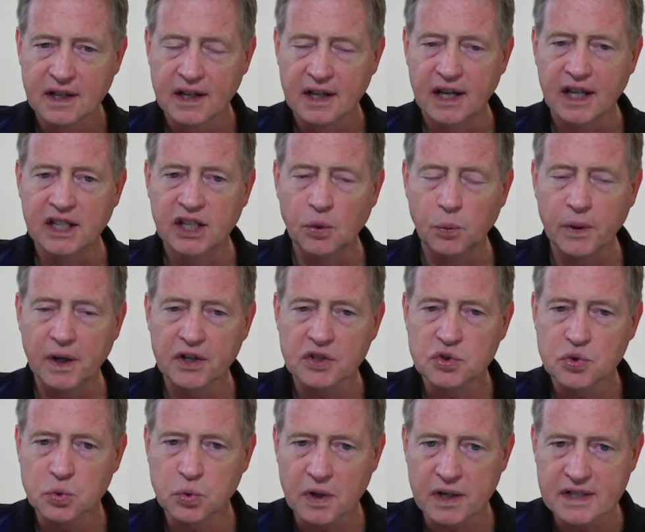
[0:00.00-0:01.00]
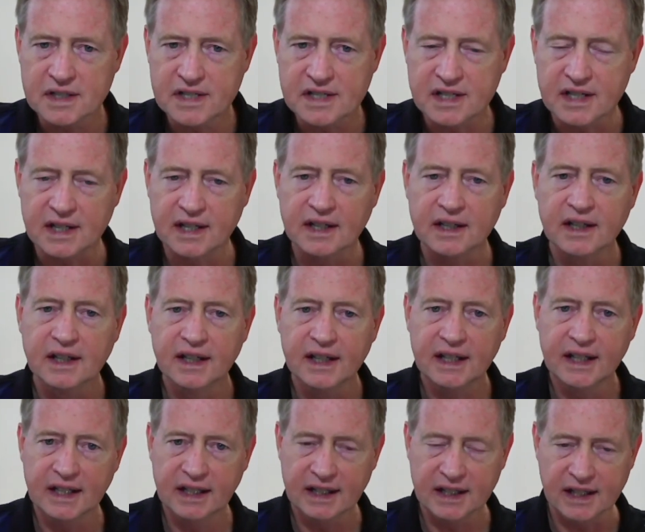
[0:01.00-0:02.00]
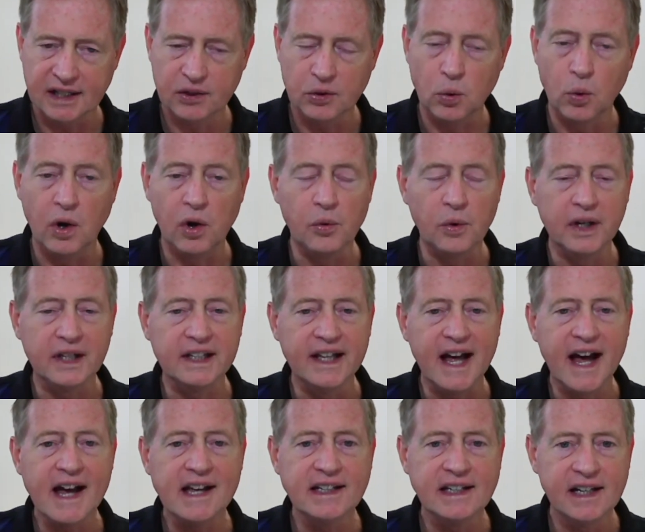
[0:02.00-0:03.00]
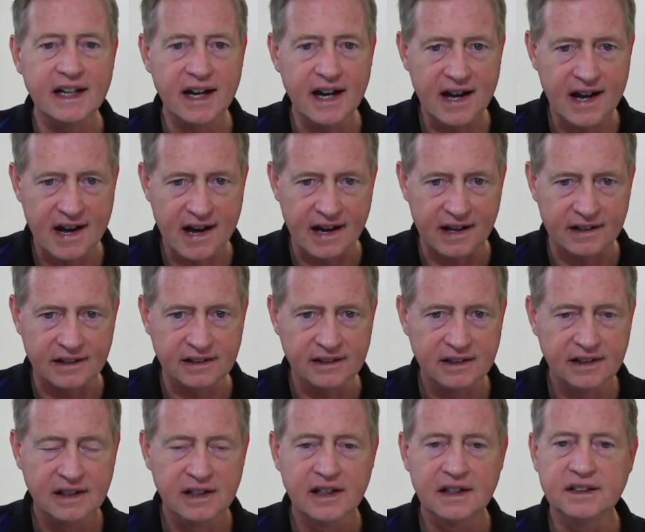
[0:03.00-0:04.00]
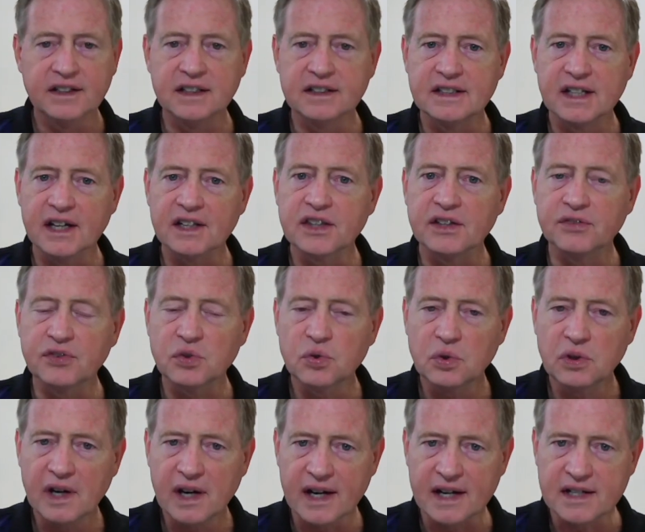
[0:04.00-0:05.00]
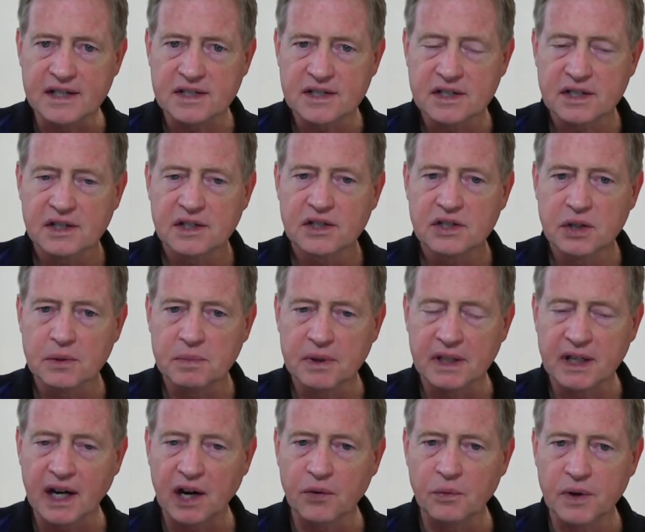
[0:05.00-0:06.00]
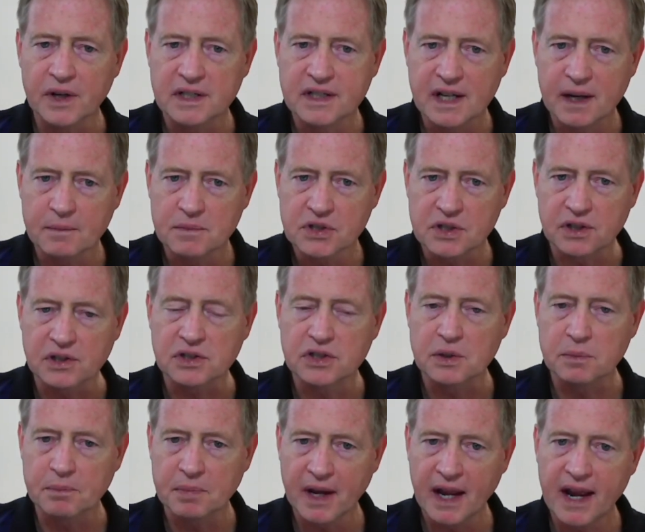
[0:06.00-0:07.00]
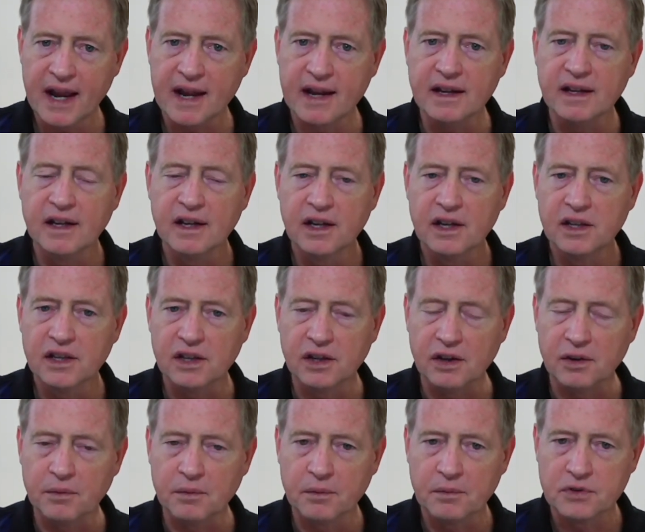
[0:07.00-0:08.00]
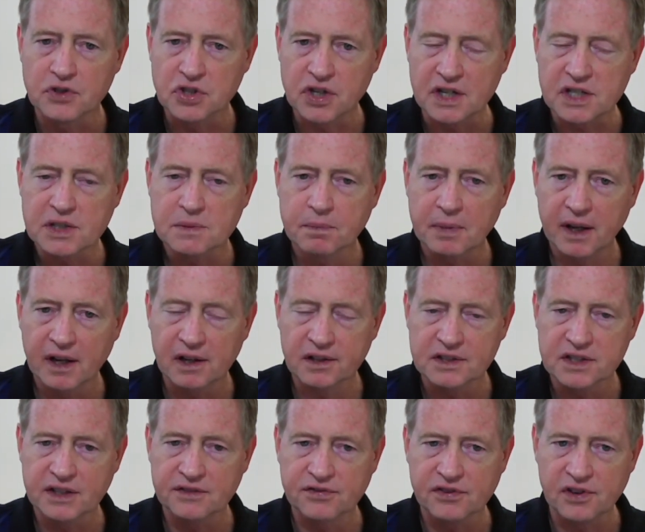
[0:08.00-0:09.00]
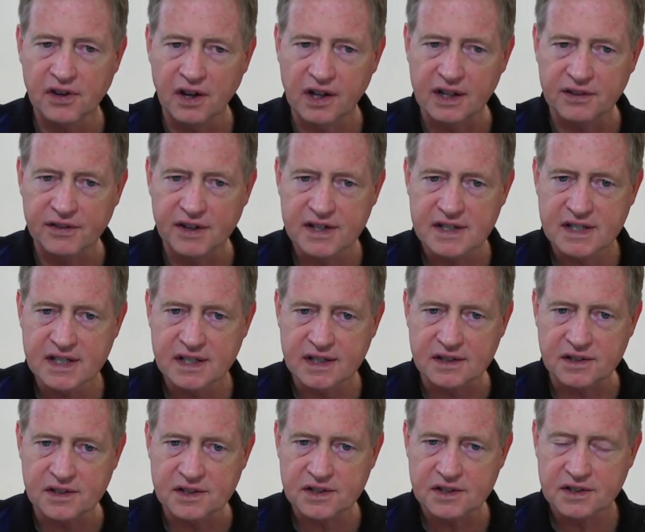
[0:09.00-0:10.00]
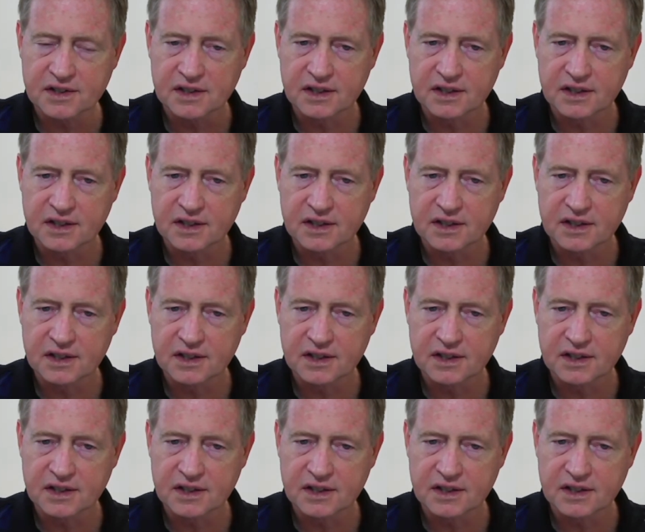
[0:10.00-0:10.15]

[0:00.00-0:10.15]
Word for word: and that we are trusting in or relying on the death of Christ to be our redemption, to pay the just penalty for all of our sins.